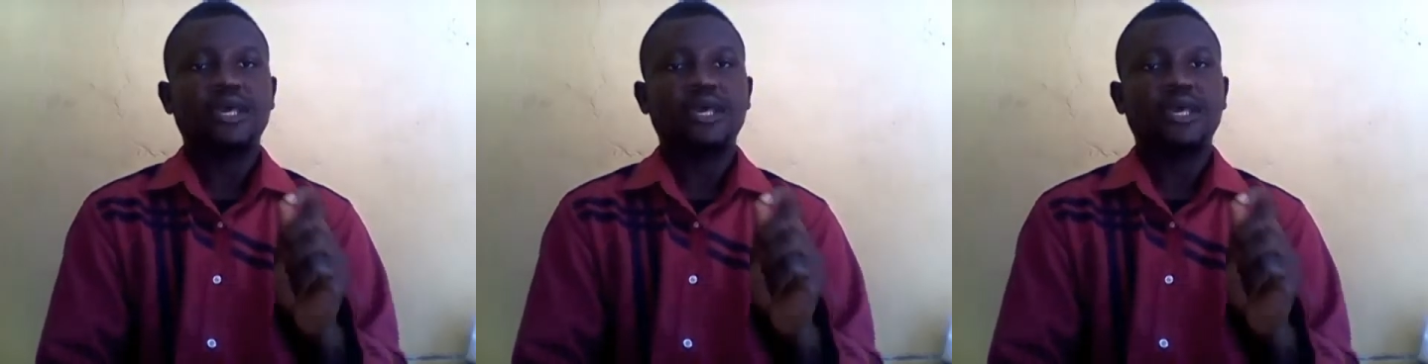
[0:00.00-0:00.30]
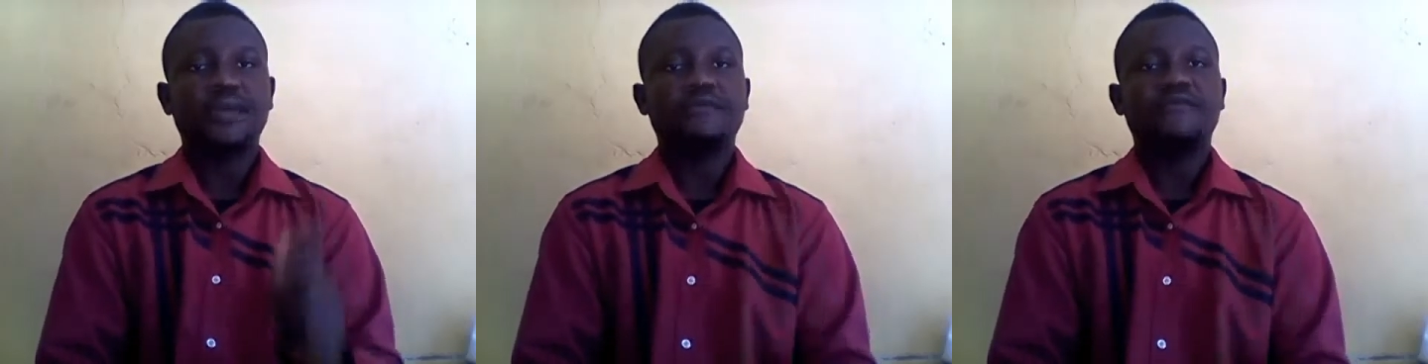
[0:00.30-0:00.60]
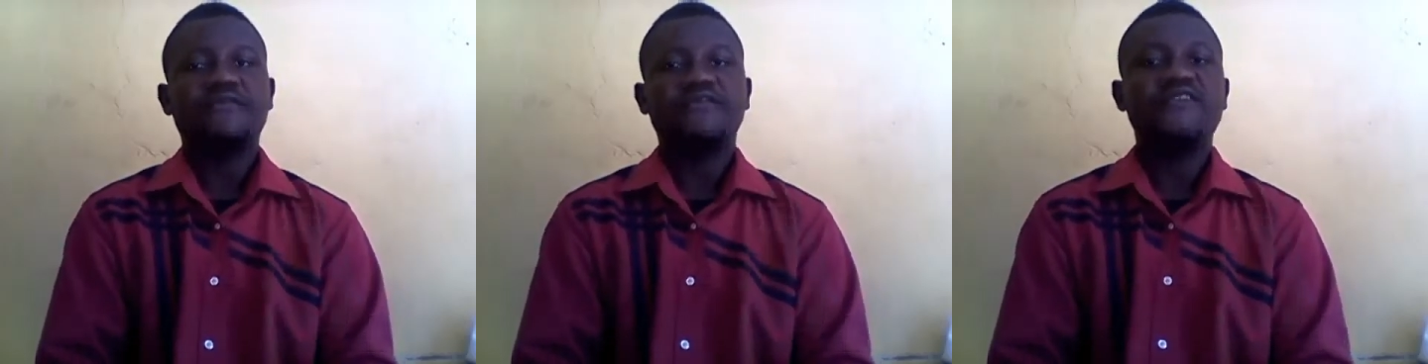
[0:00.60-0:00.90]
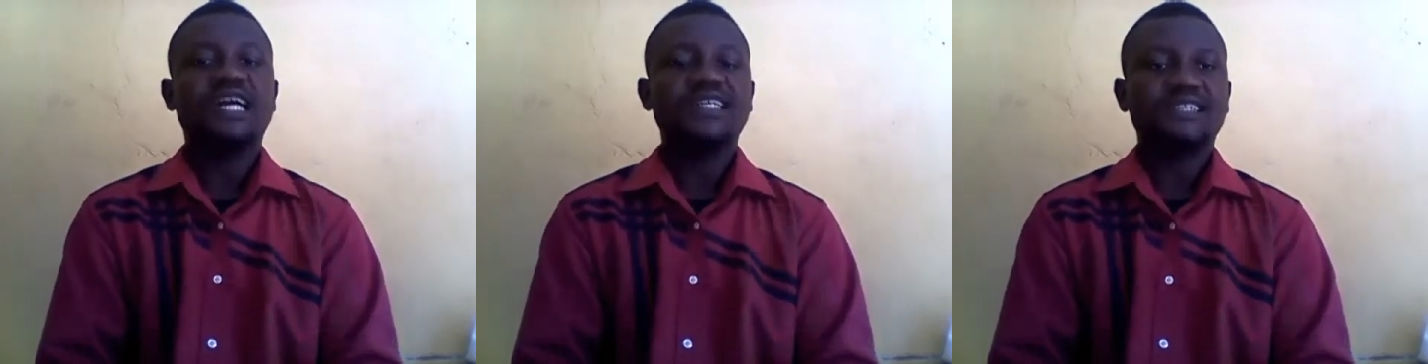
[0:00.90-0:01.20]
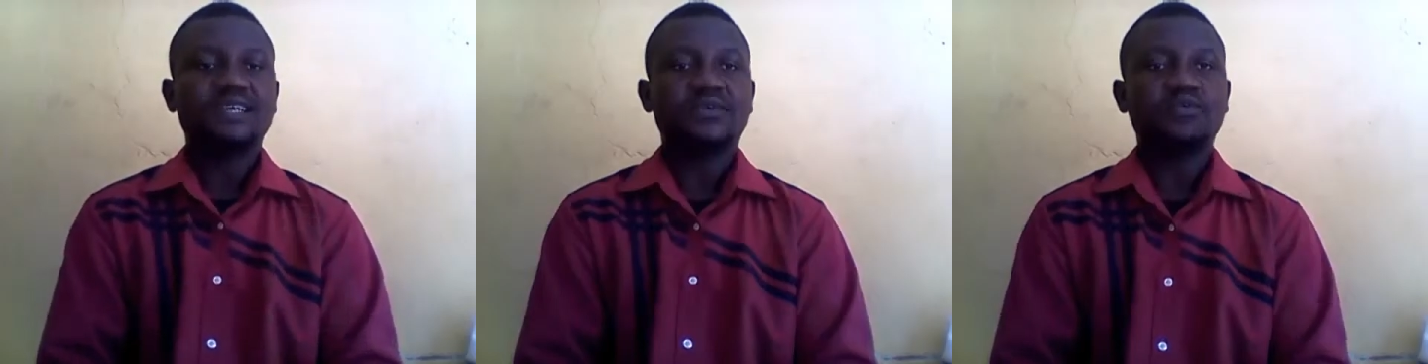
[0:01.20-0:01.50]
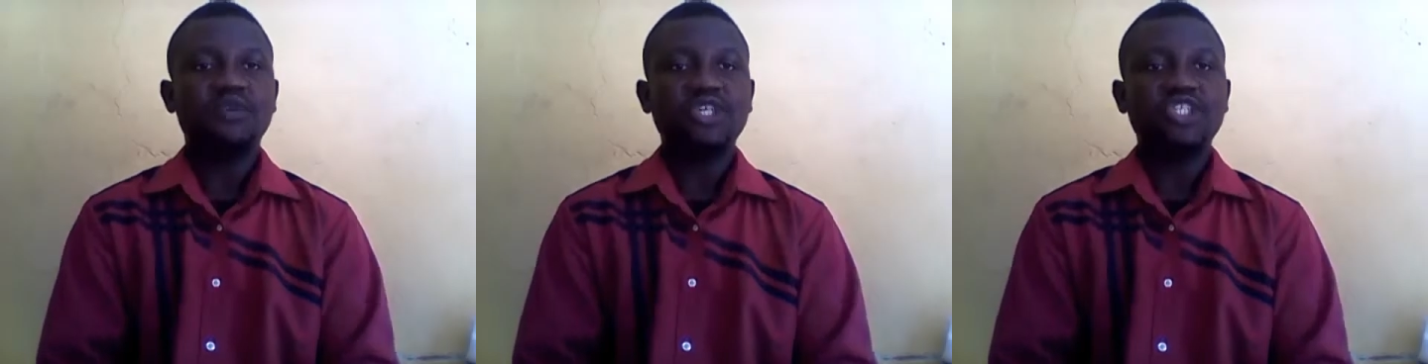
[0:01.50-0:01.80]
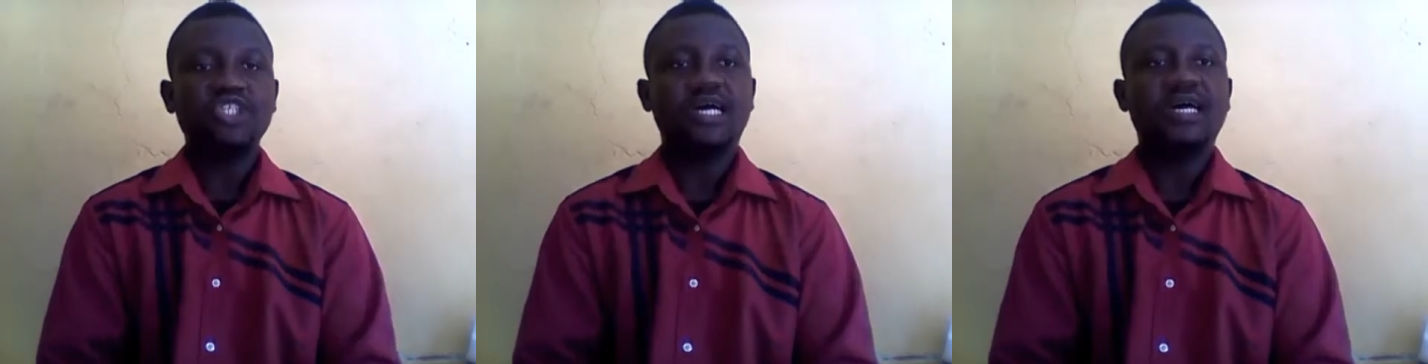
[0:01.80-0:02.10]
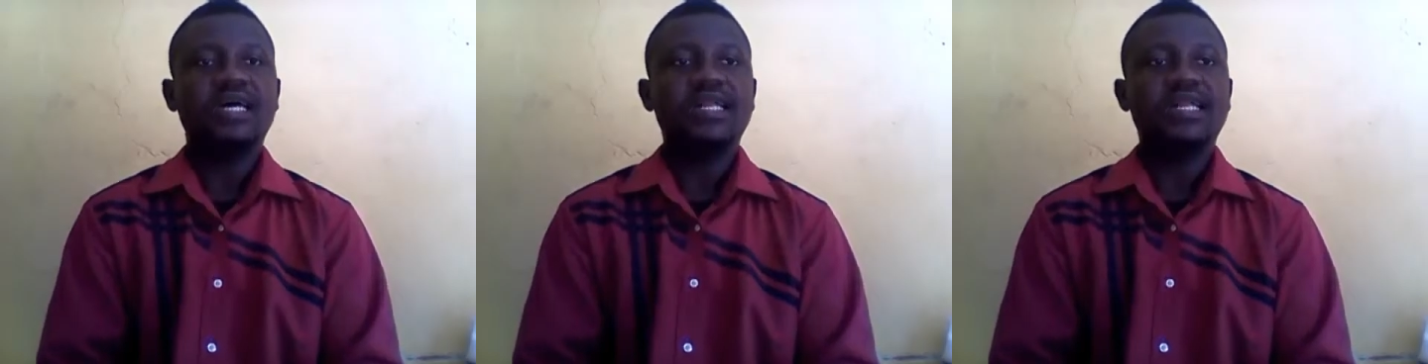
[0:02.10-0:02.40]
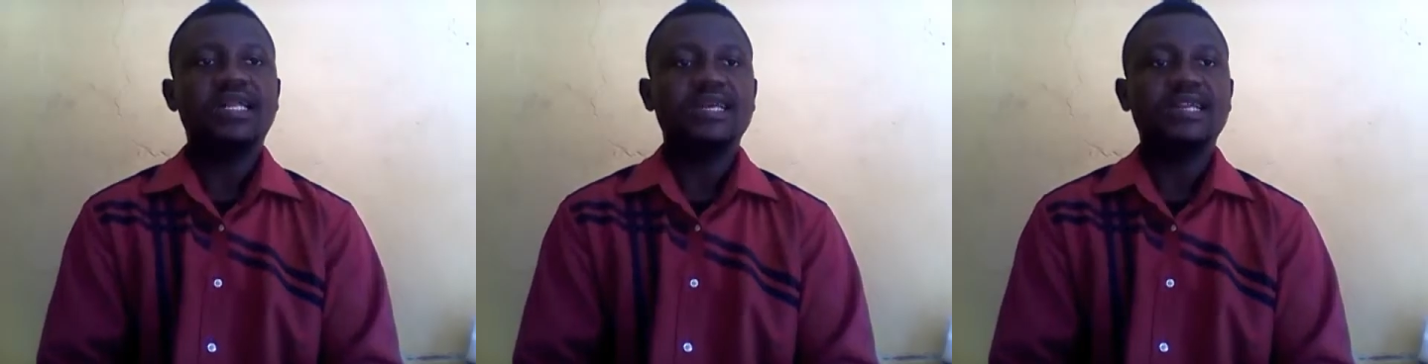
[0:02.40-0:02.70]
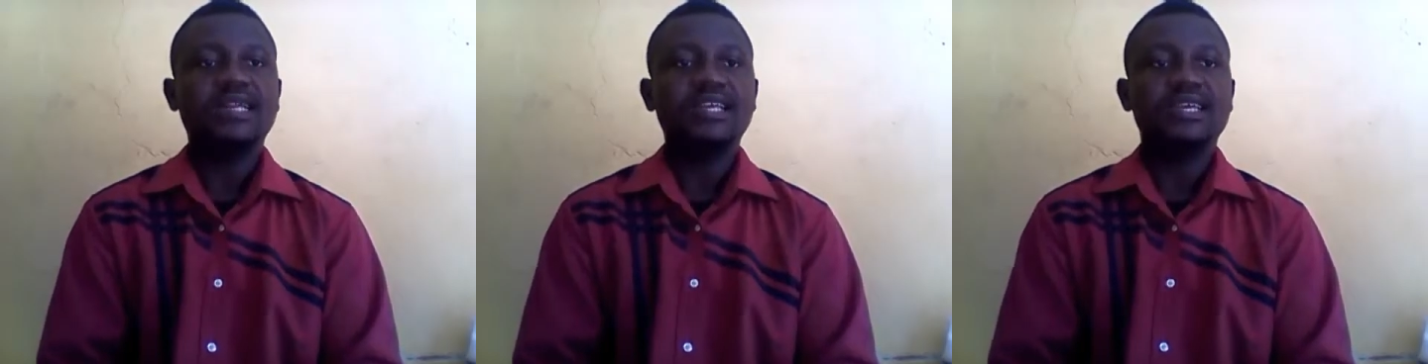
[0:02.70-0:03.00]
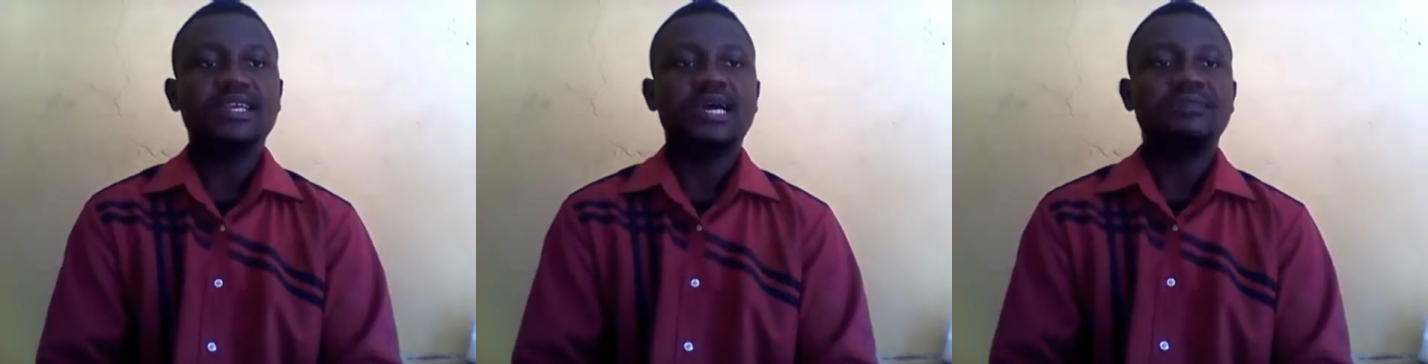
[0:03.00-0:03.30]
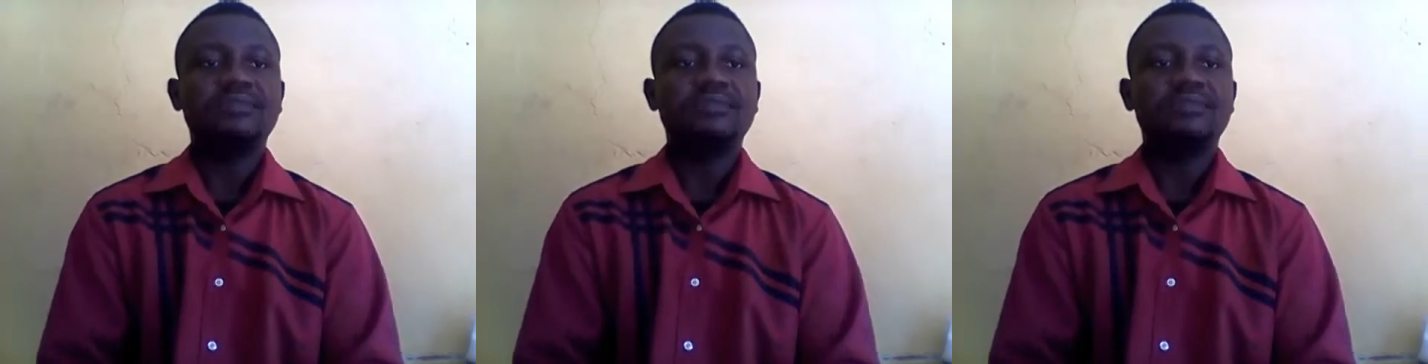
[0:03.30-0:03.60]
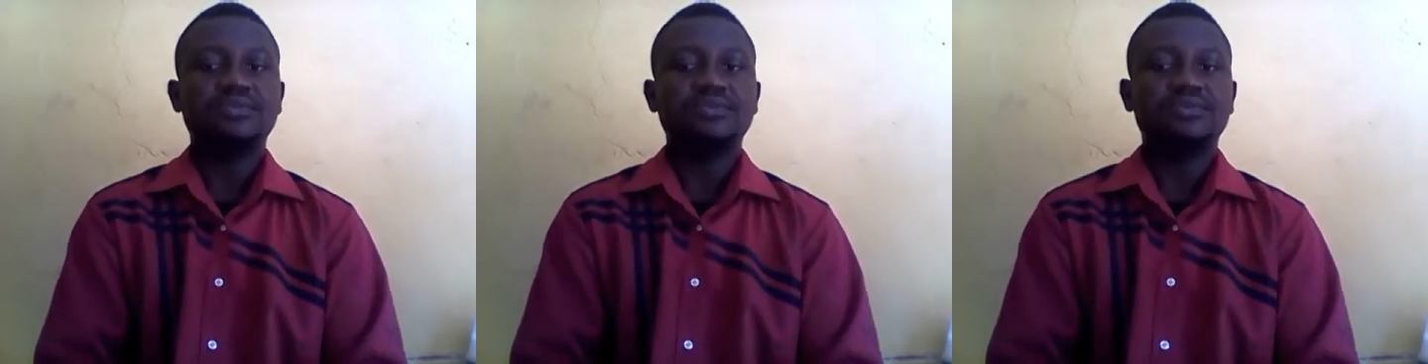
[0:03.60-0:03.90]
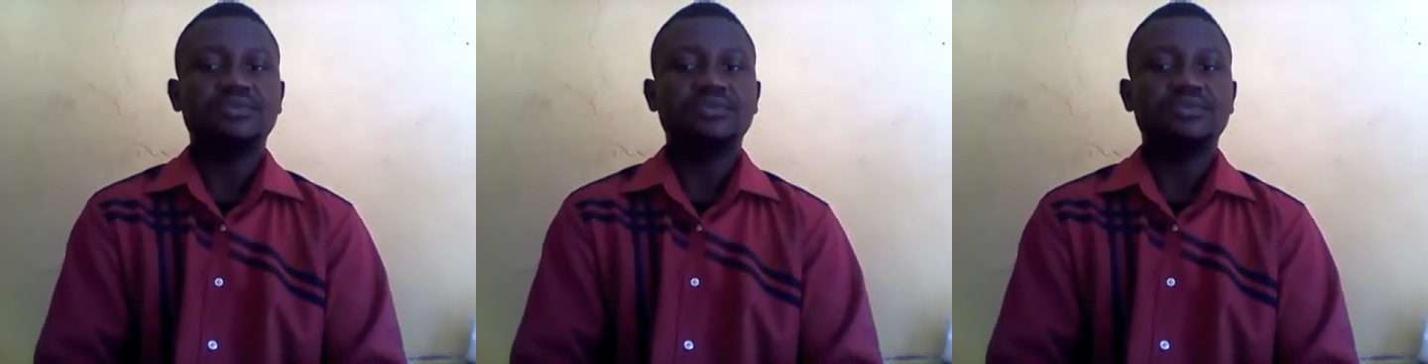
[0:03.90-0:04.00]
A. Facts which are legally admissible,